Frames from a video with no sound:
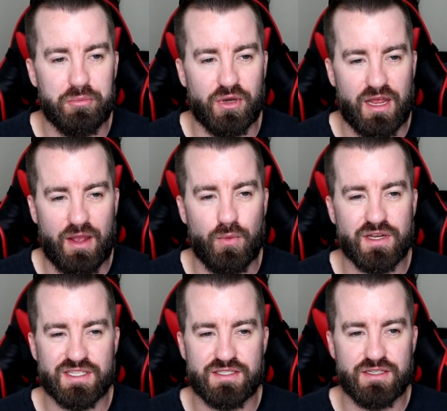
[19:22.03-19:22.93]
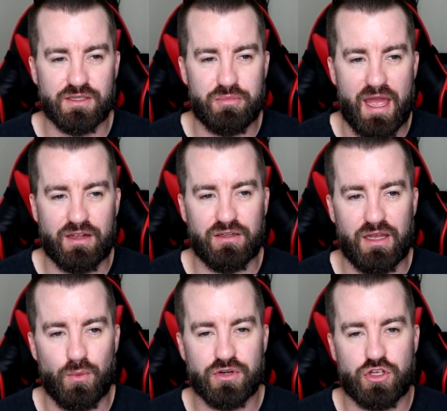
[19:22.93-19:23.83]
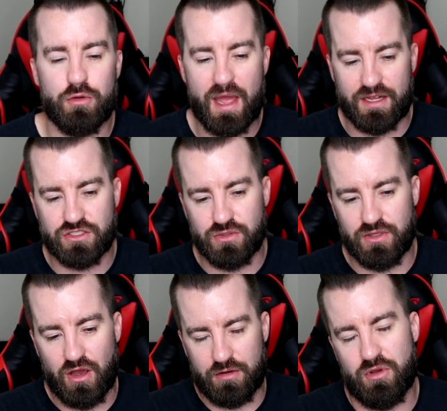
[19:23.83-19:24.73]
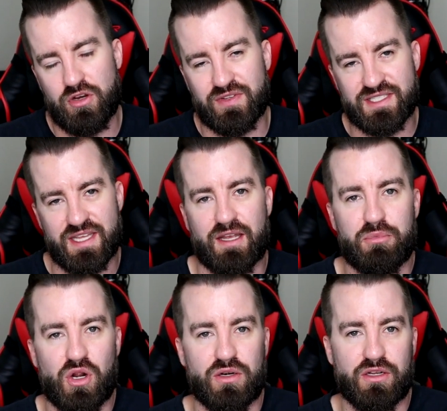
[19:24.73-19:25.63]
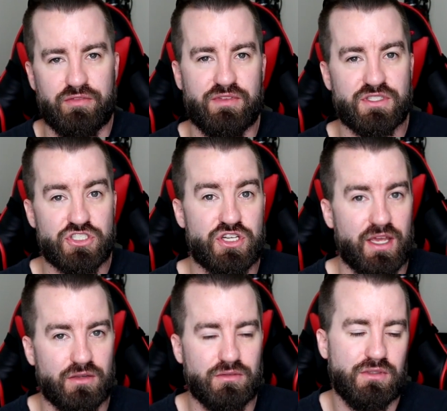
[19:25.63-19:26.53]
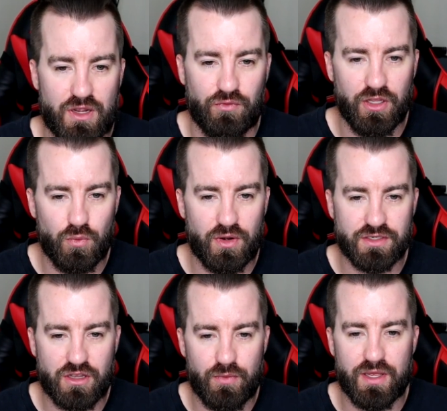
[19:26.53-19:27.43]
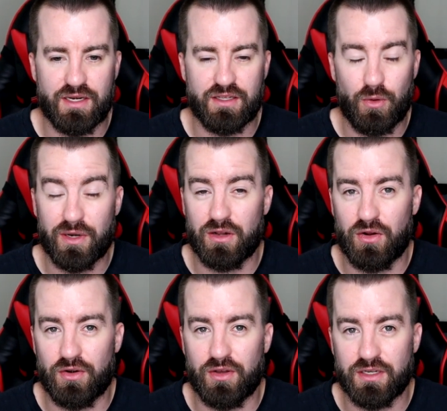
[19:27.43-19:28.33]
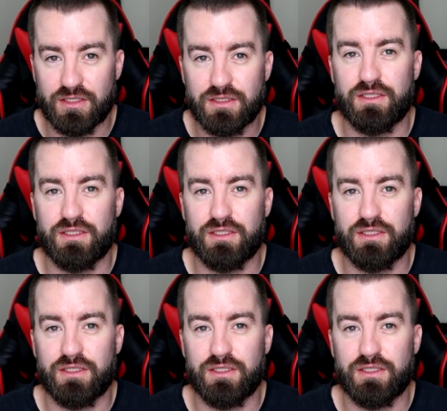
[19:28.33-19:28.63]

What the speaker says: But I want to stick back. I want to go back to the automotive and tech part of this channel. I really wanted to go in hard on it.